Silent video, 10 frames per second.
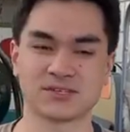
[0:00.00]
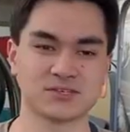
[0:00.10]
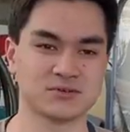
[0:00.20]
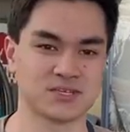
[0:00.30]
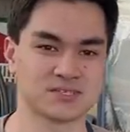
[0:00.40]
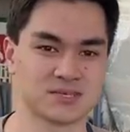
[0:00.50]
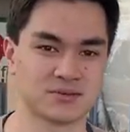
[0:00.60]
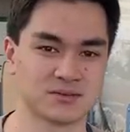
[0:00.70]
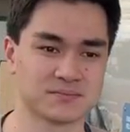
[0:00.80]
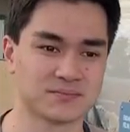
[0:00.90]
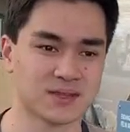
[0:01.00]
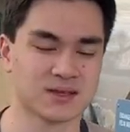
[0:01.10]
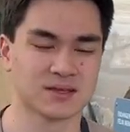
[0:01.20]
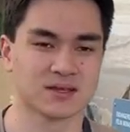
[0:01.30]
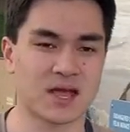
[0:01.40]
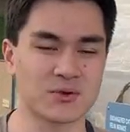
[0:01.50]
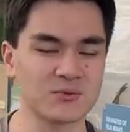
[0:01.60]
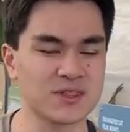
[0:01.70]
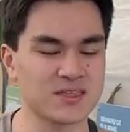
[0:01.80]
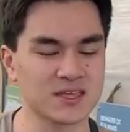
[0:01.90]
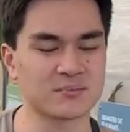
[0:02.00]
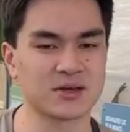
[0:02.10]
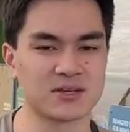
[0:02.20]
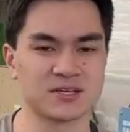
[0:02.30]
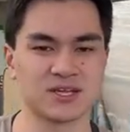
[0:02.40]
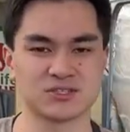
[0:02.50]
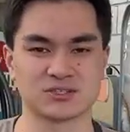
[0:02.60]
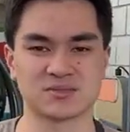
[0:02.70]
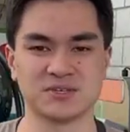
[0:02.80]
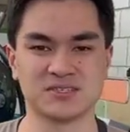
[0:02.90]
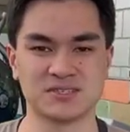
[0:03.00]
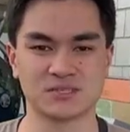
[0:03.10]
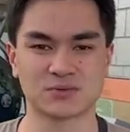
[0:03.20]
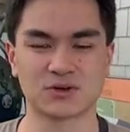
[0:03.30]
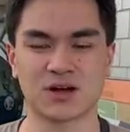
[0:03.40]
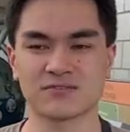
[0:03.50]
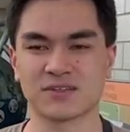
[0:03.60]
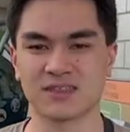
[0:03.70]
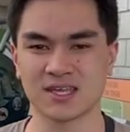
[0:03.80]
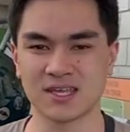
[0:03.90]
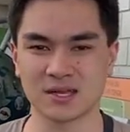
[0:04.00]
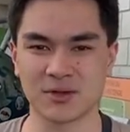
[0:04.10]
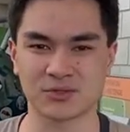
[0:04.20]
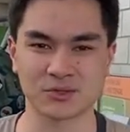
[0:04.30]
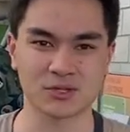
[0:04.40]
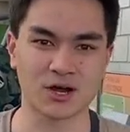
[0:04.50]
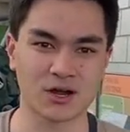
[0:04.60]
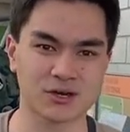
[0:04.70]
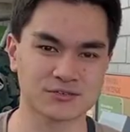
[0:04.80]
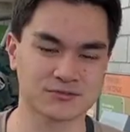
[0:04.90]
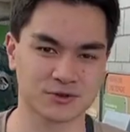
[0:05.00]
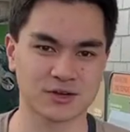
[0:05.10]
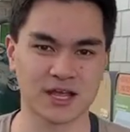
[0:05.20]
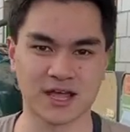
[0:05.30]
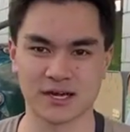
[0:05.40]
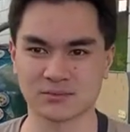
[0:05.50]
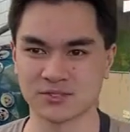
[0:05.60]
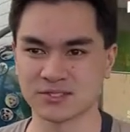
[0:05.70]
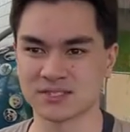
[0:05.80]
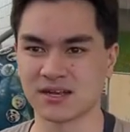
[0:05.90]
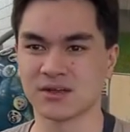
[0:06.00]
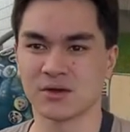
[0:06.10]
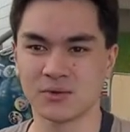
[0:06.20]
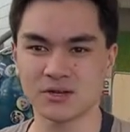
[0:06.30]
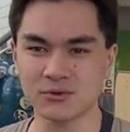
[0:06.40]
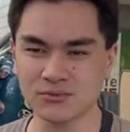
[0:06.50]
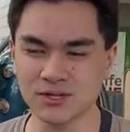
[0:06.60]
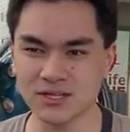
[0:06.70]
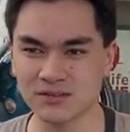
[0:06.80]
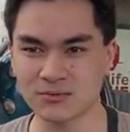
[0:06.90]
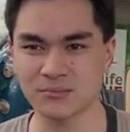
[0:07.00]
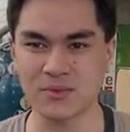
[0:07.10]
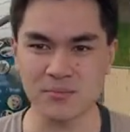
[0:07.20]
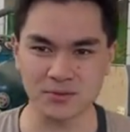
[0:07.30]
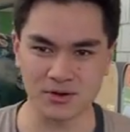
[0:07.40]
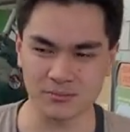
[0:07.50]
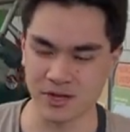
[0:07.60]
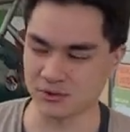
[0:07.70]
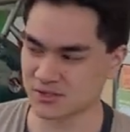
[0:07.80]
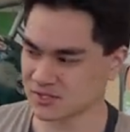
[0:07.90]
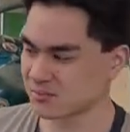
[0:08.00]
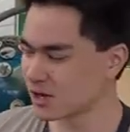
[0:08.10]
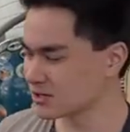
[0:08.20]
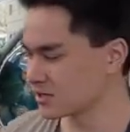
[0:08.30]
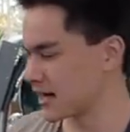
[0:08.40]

Rescue Exhibit. Now, when we think about endangered species, we're often thinking about the large furry animals, and we don't really remember about the smaller